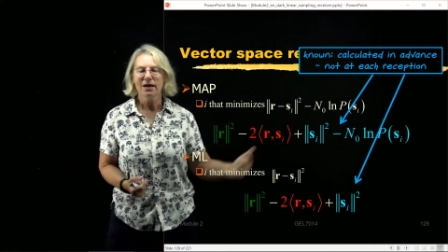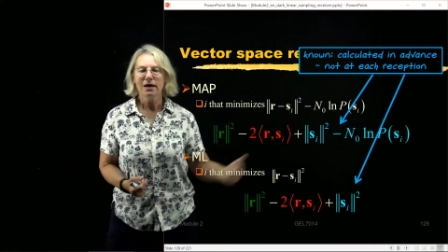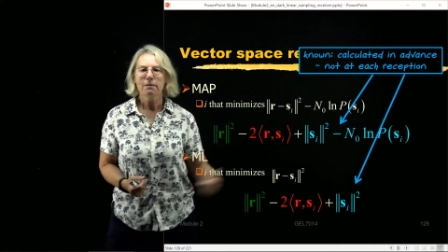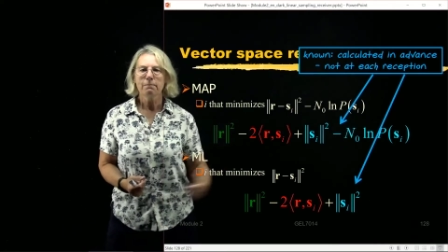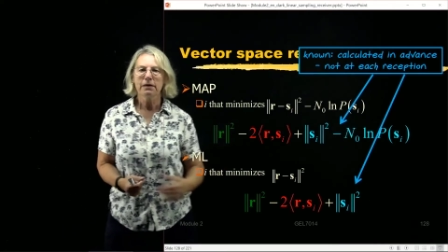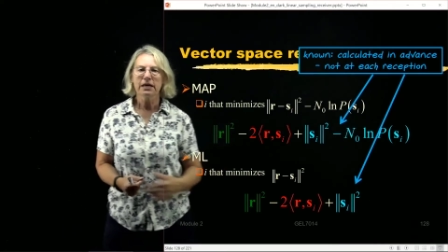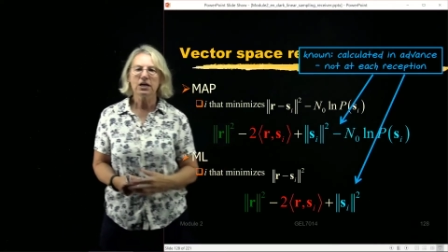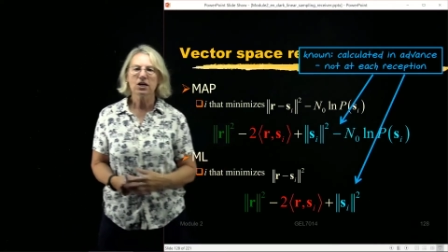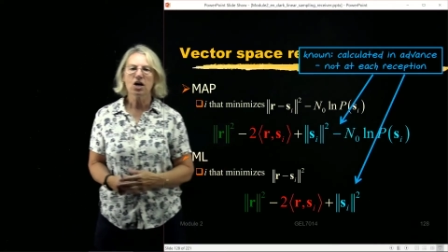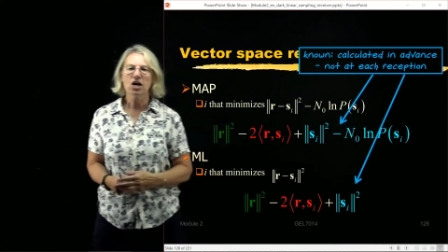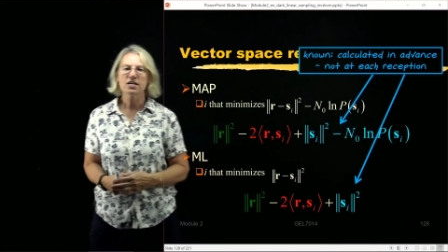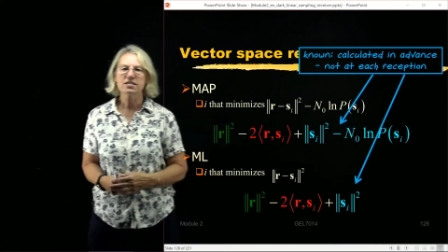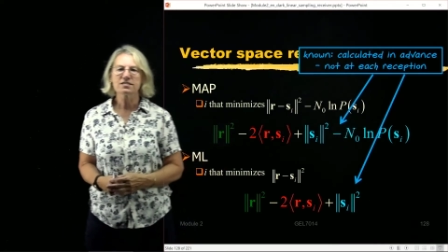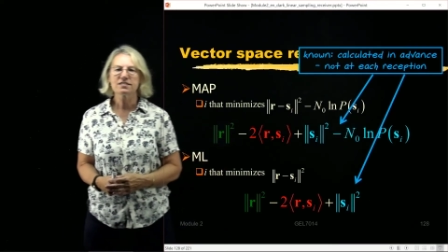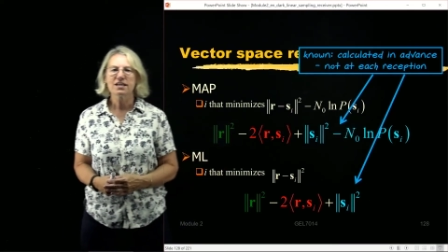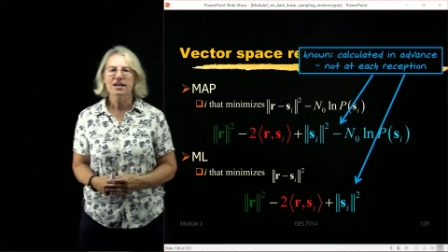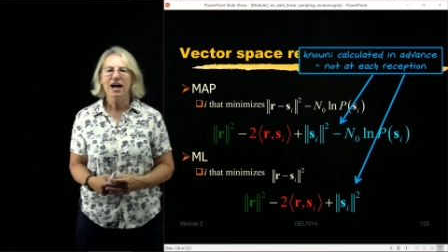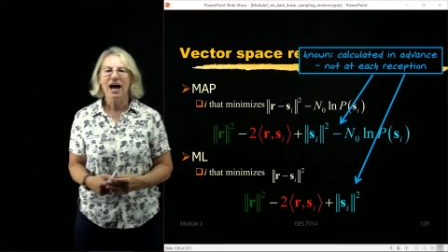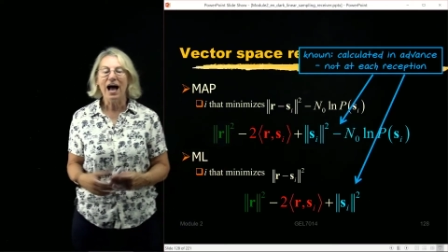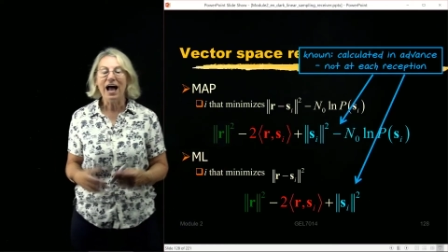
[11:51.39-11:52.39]
Because
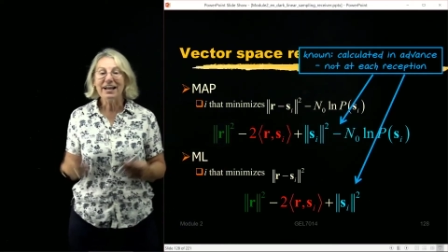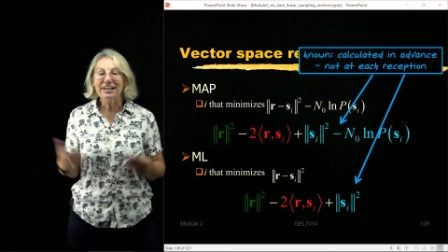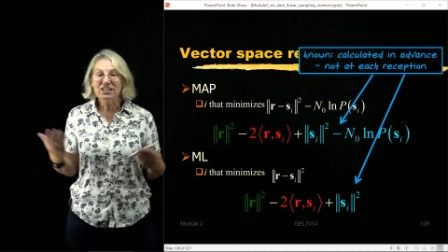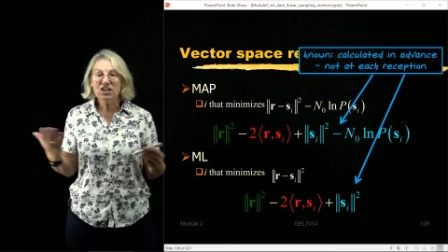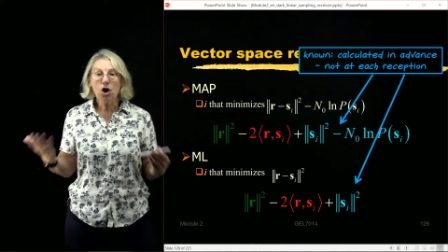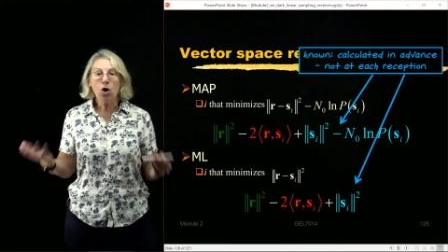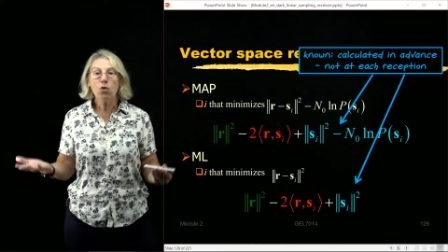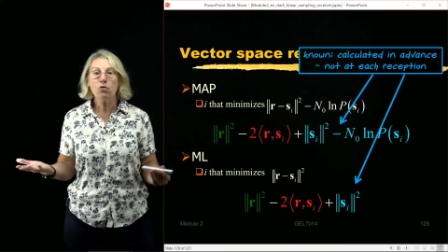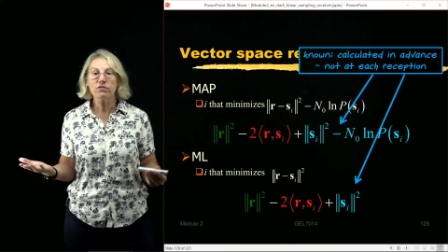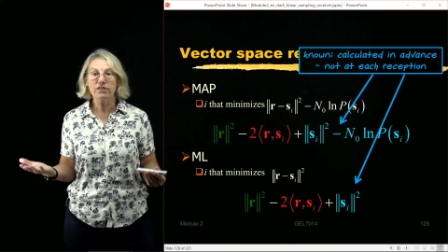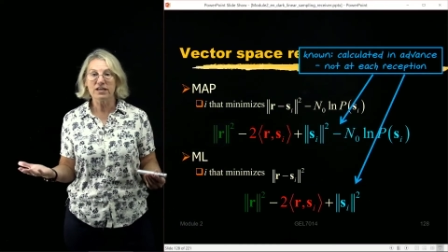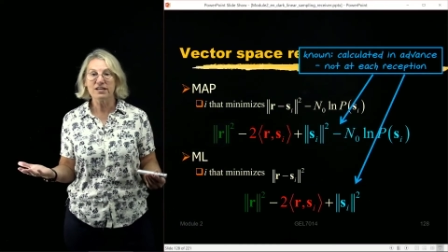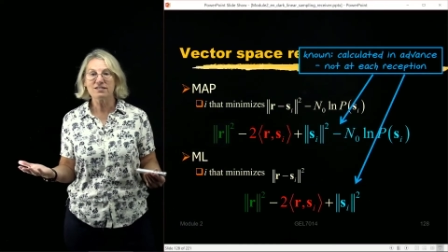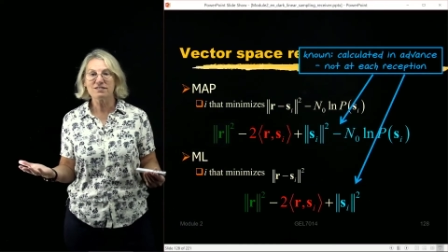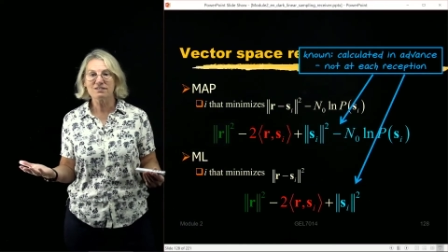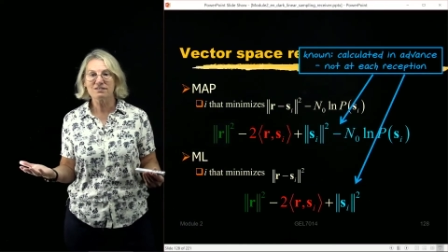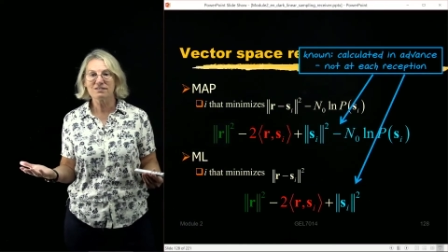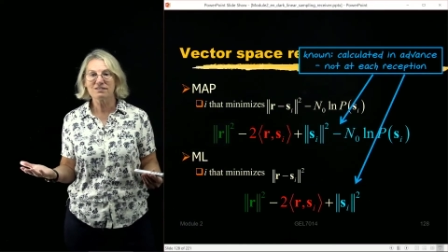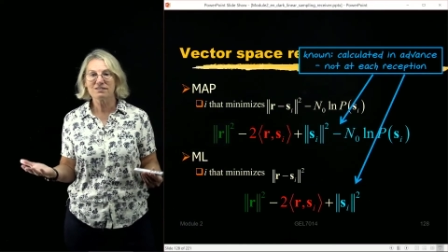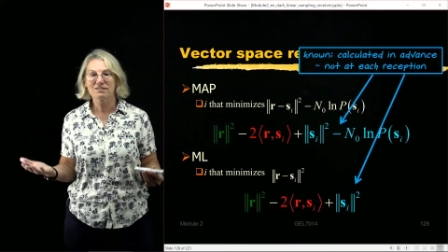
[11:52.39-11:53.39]
I know
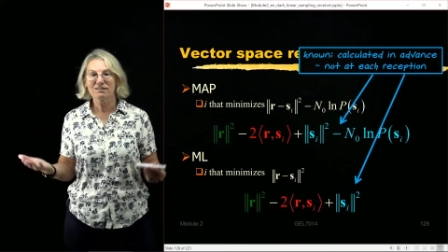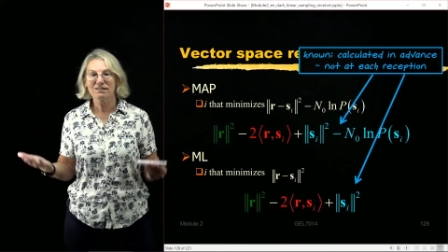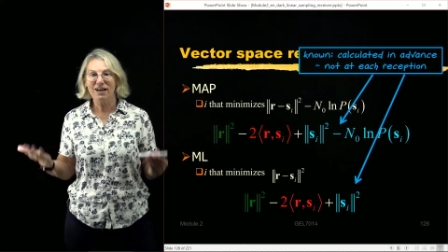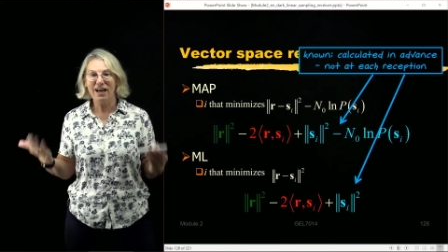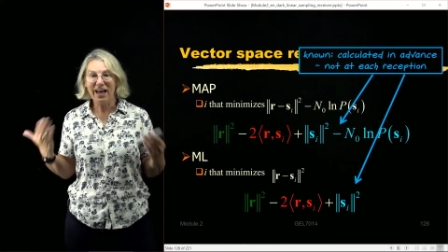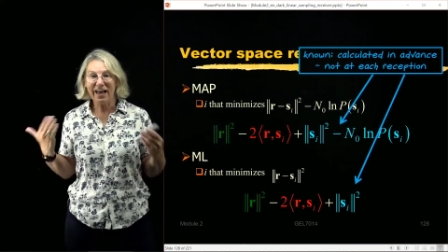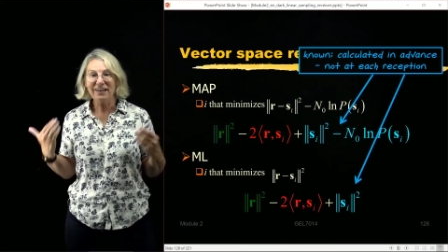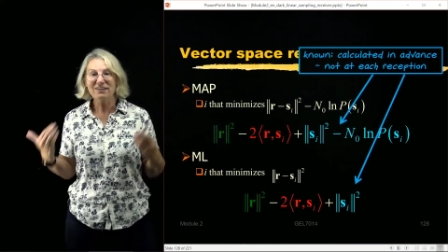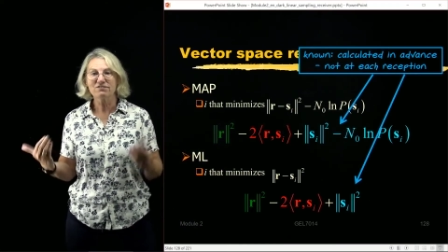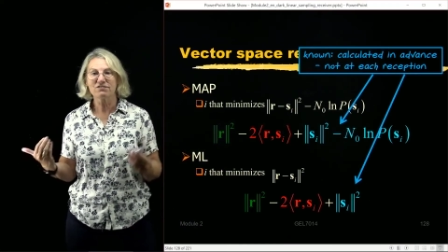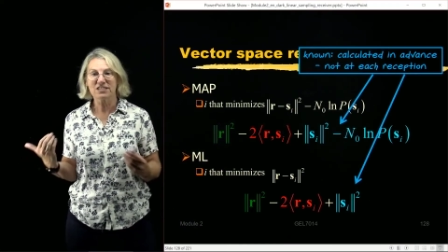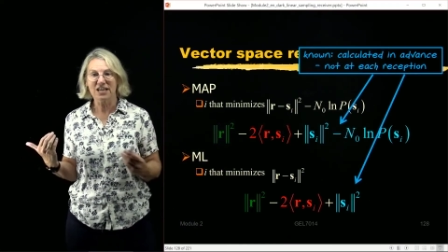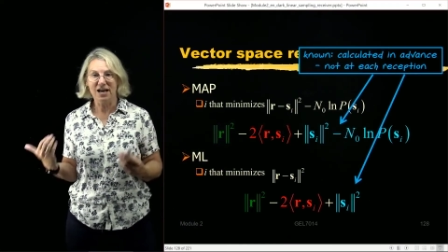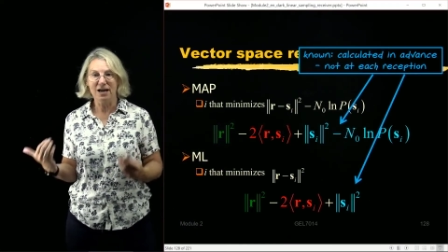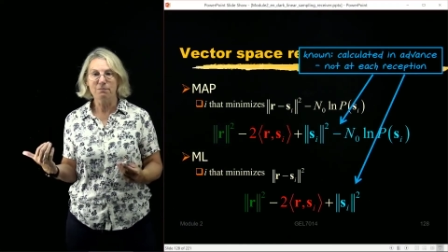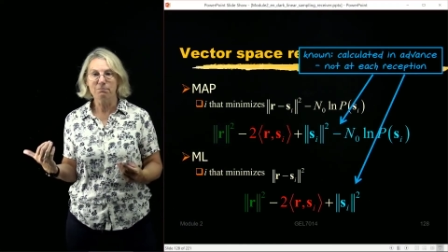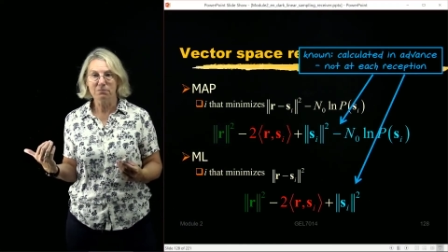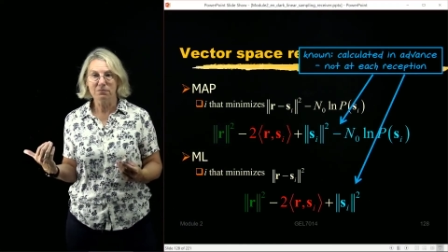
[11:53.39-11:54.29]
this ahead of time.